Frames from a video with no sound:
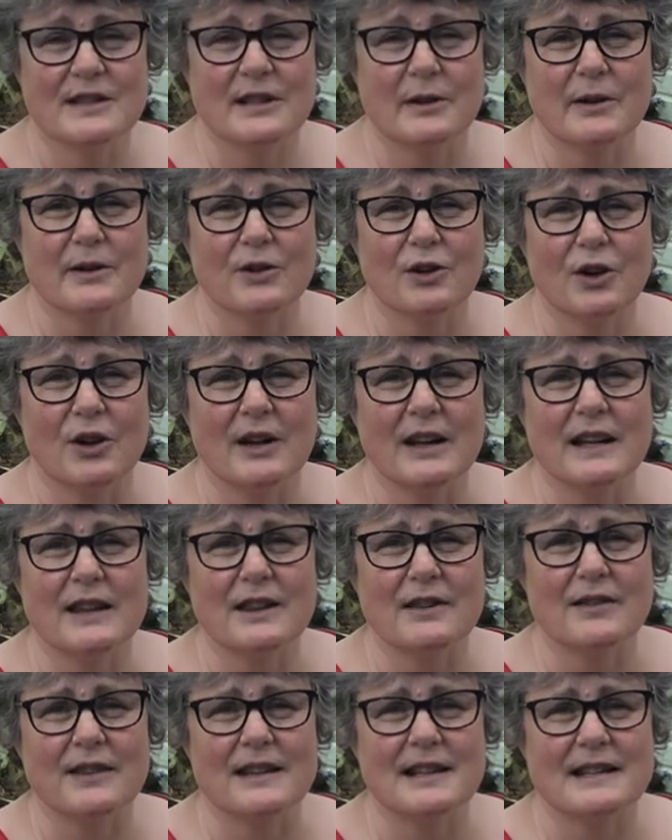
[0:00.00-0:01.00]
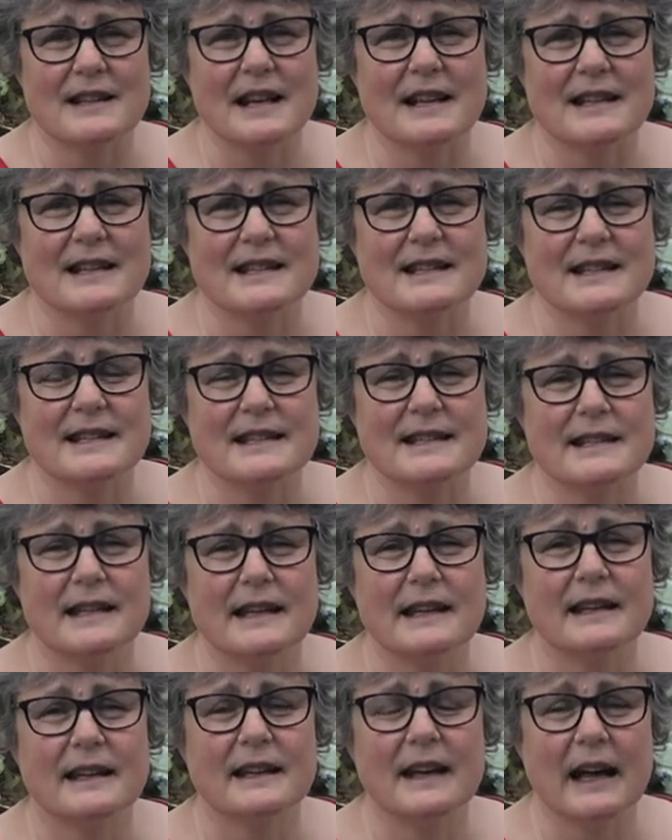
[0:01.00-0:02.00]
So if you've got either of these answers,
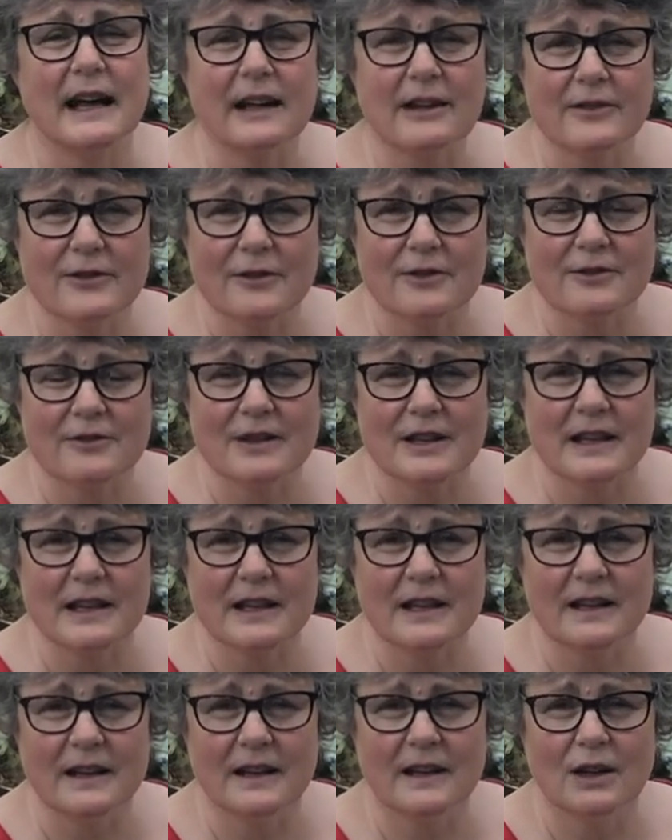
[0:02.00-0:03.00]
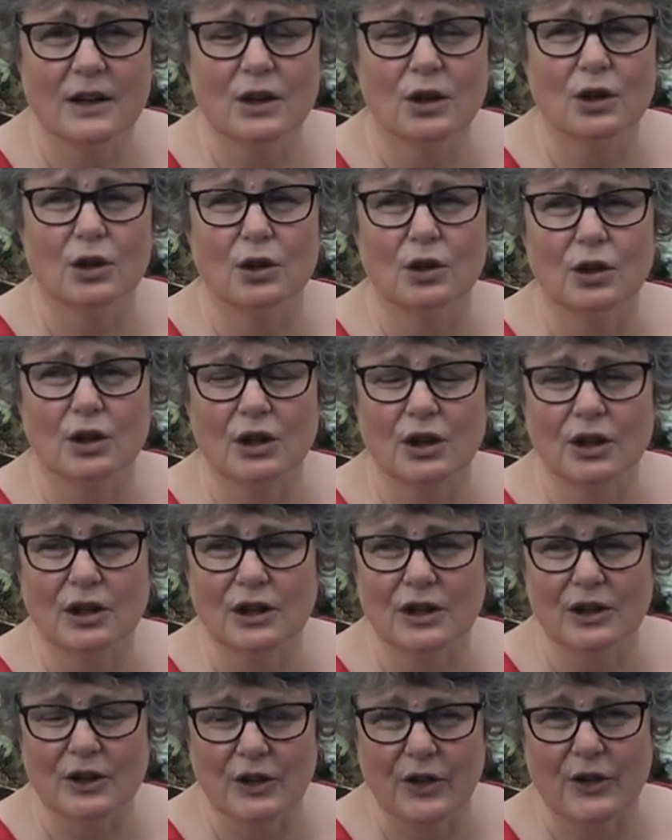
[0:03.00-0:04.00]
Calvary or
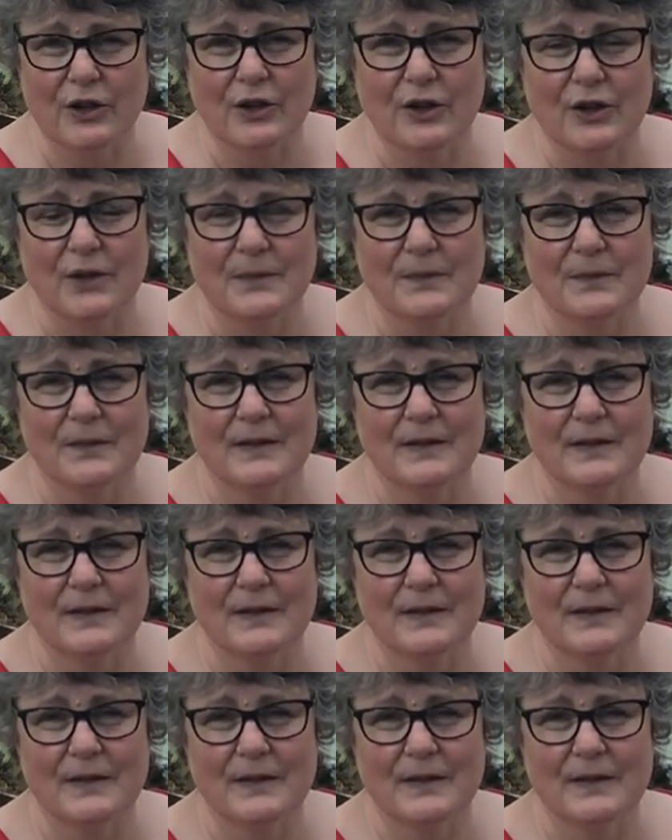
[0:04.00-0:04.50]
Golgotha,